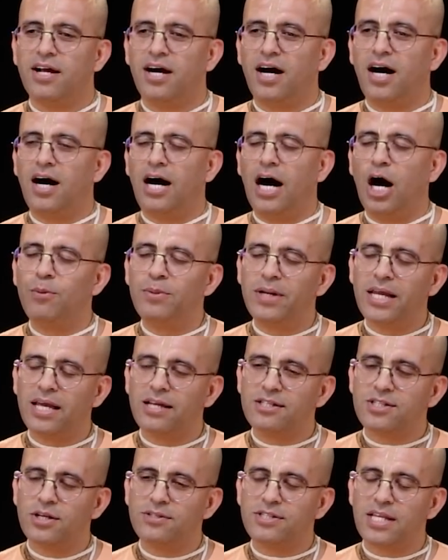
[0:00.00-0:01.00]
How many
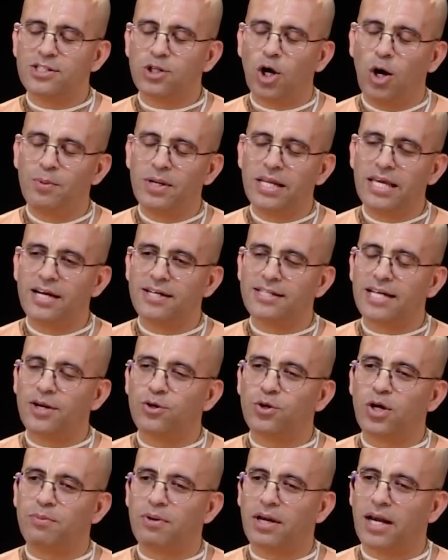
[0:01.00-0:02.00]
years are
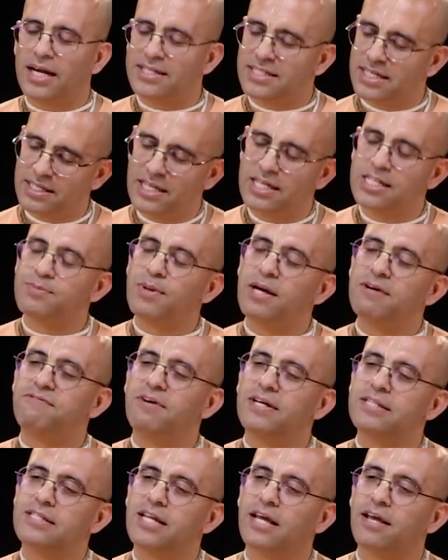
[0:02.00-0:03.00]
you coming? I said, this is my
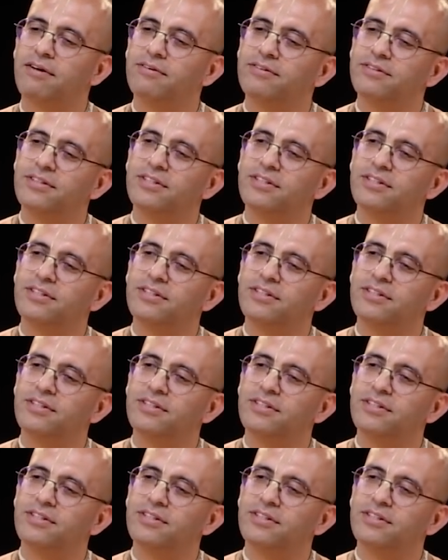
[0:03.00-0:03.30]
first day.